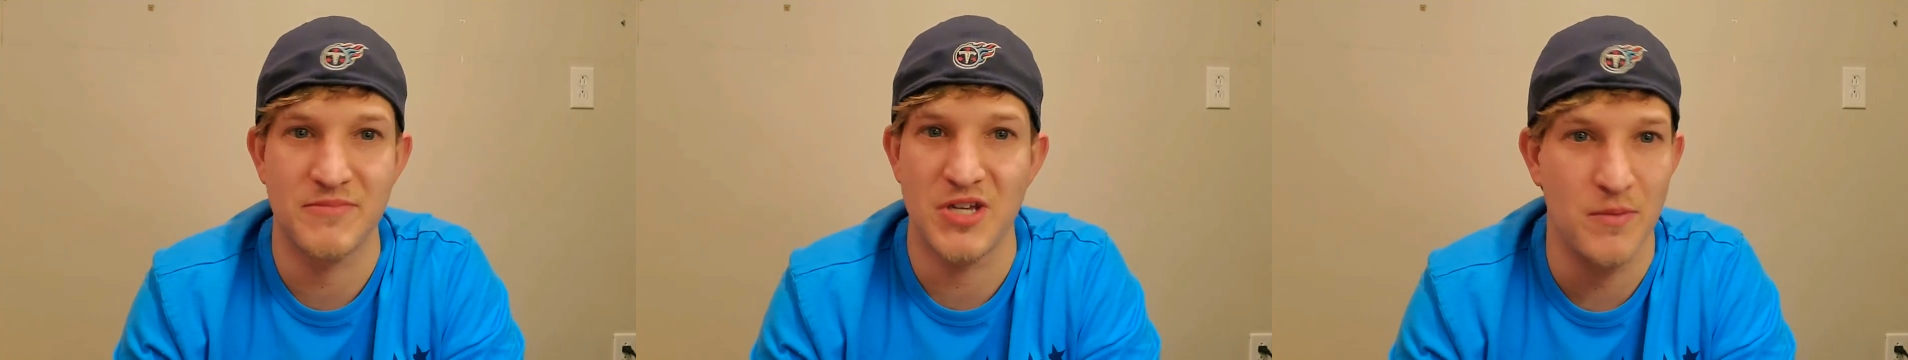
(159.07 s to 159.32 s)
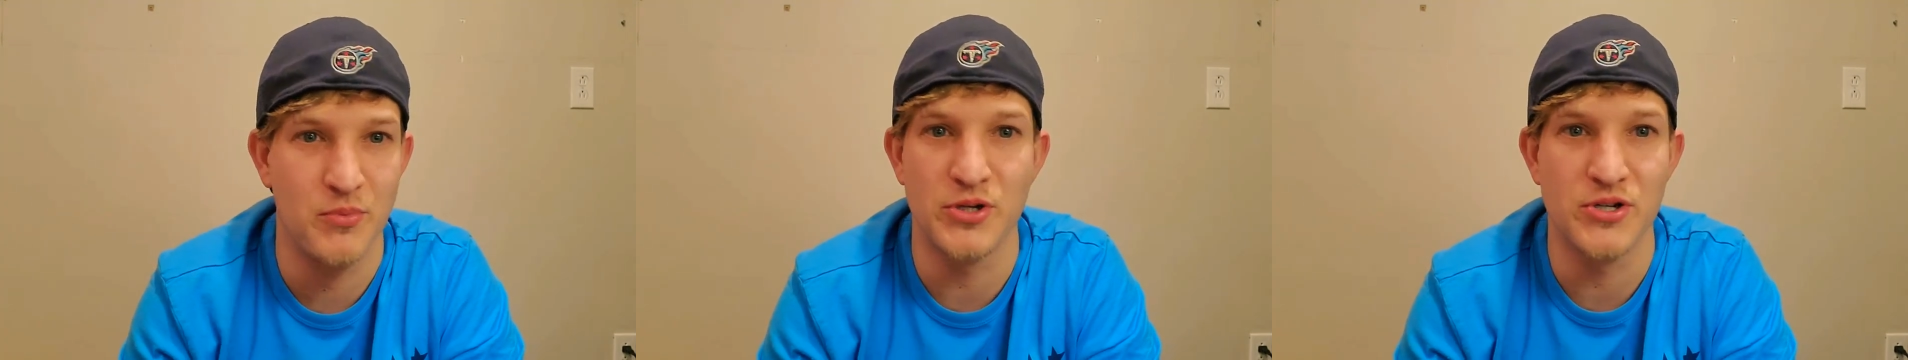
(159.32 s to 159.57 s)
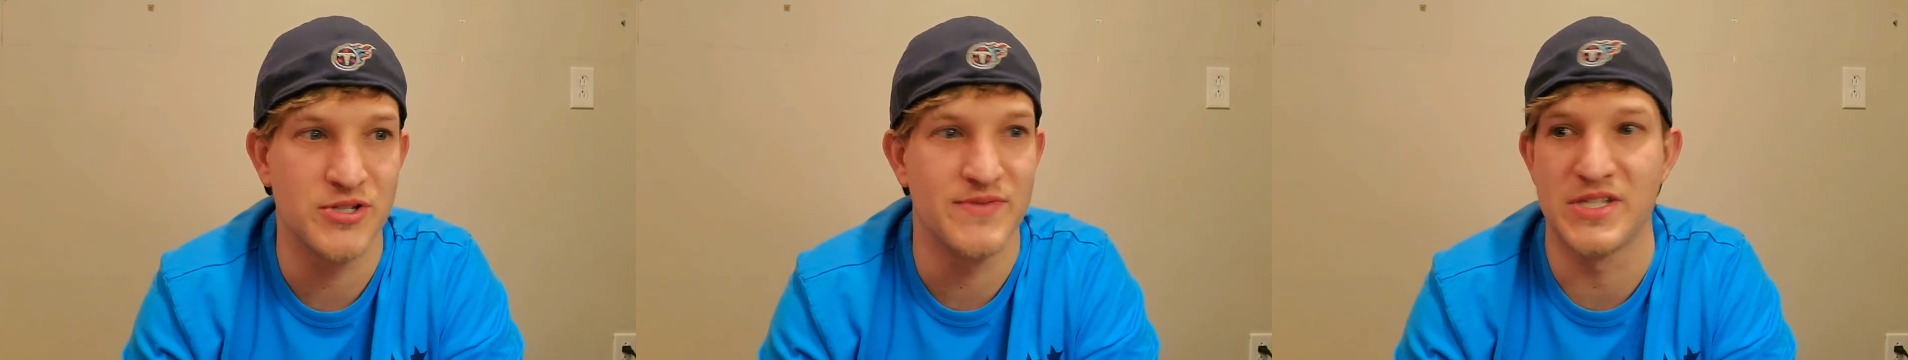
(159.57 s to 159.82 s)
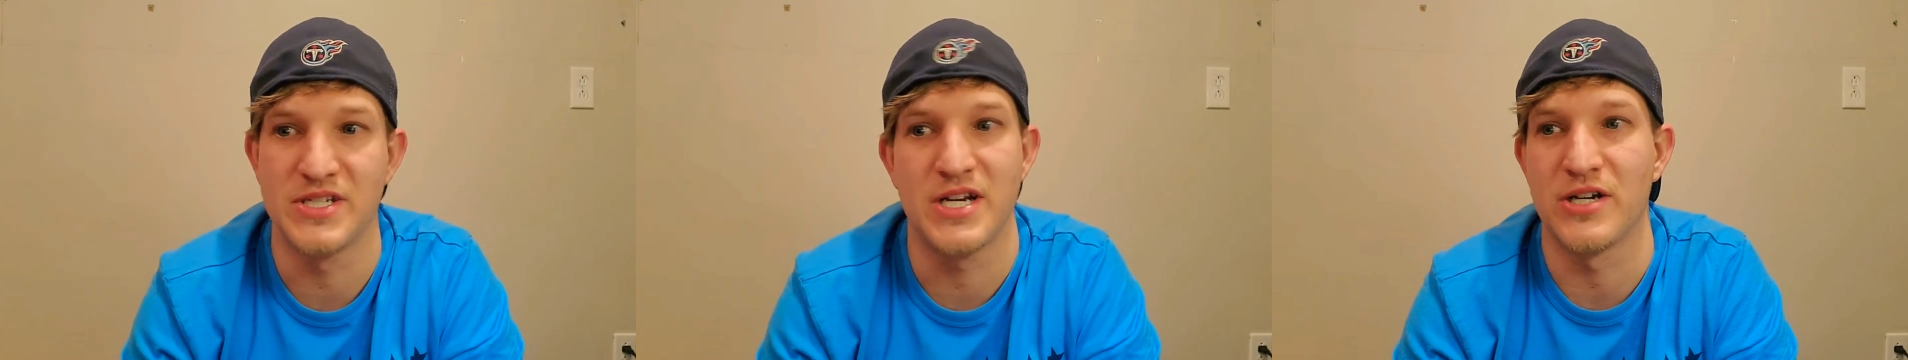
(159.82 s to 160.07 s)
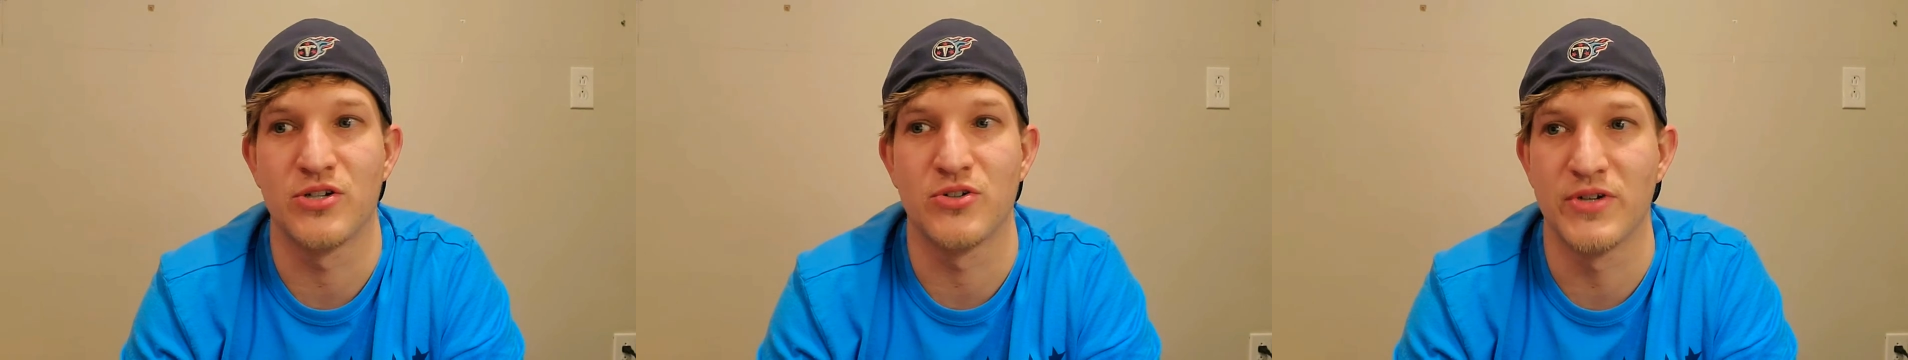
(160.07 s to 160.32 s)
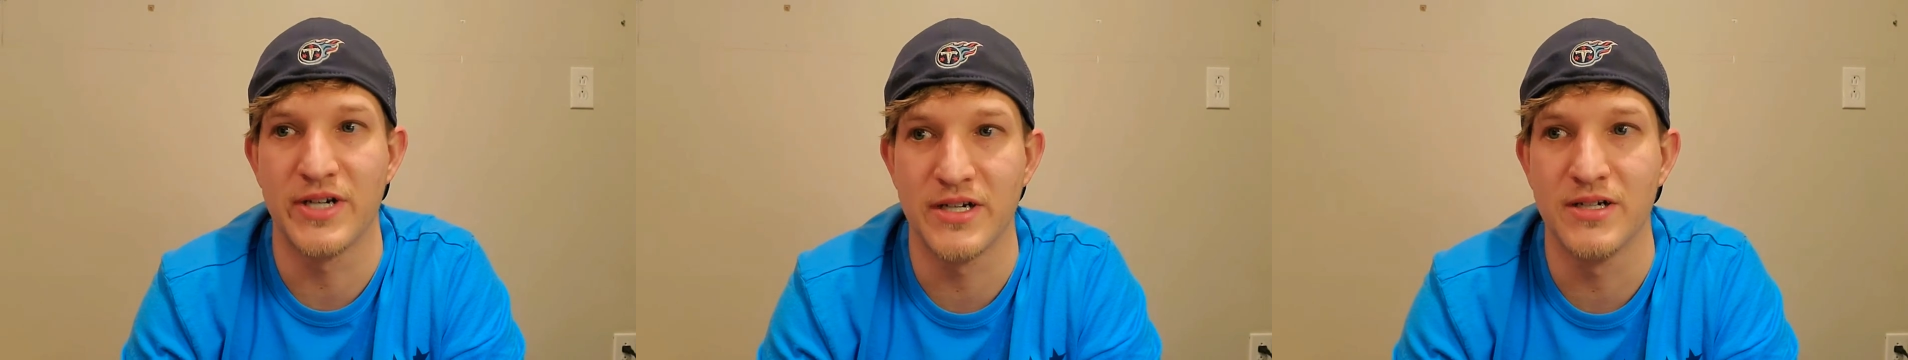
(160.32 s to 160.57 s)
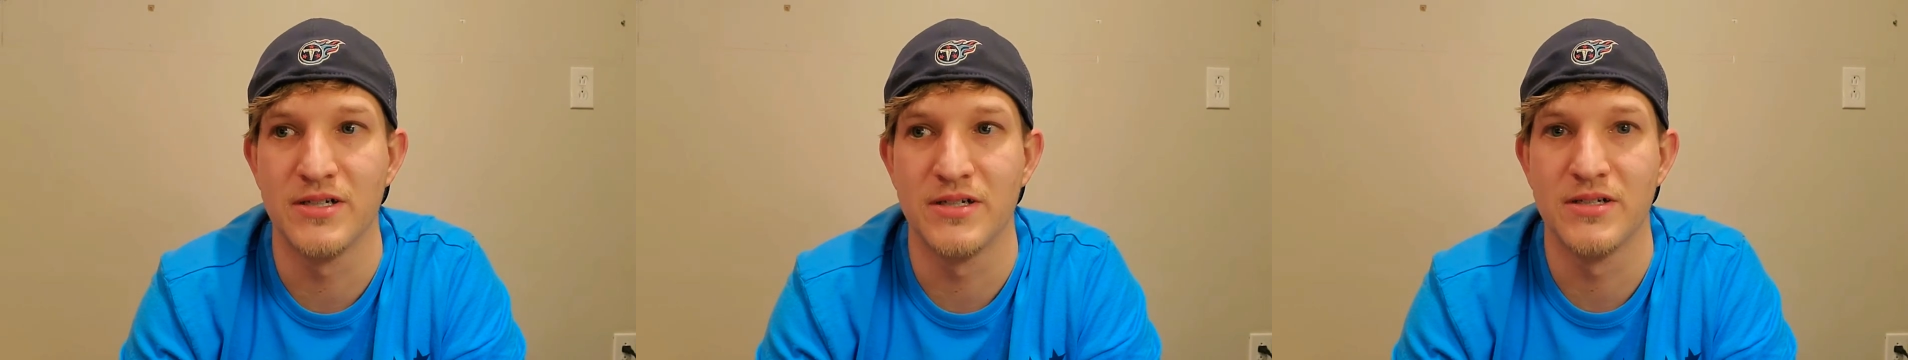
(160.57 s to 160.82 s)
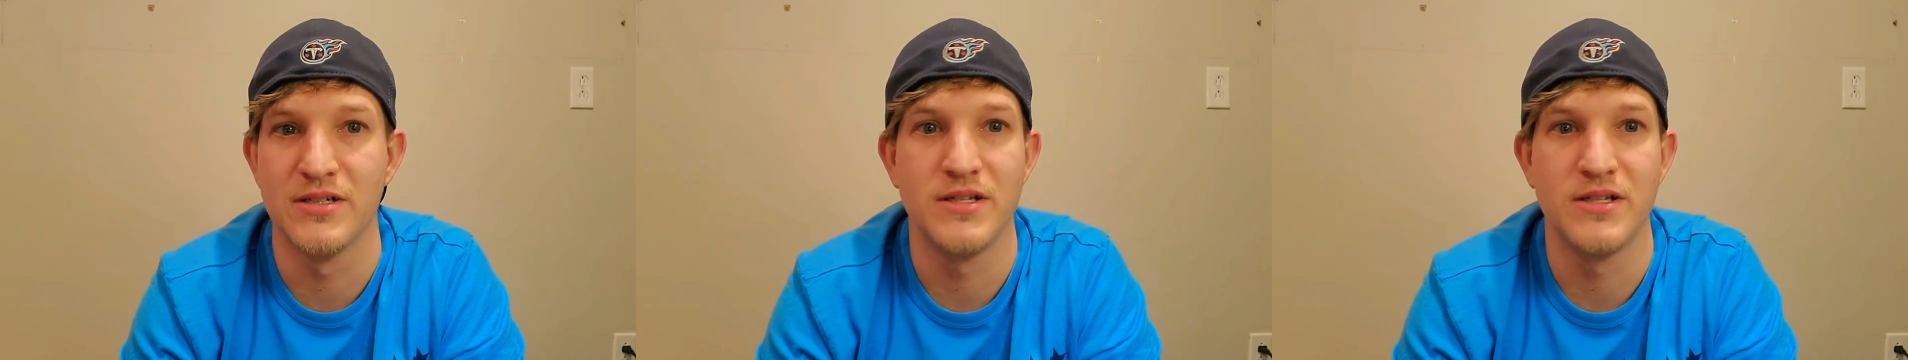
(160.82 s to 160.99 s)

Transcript: couple years of his entire career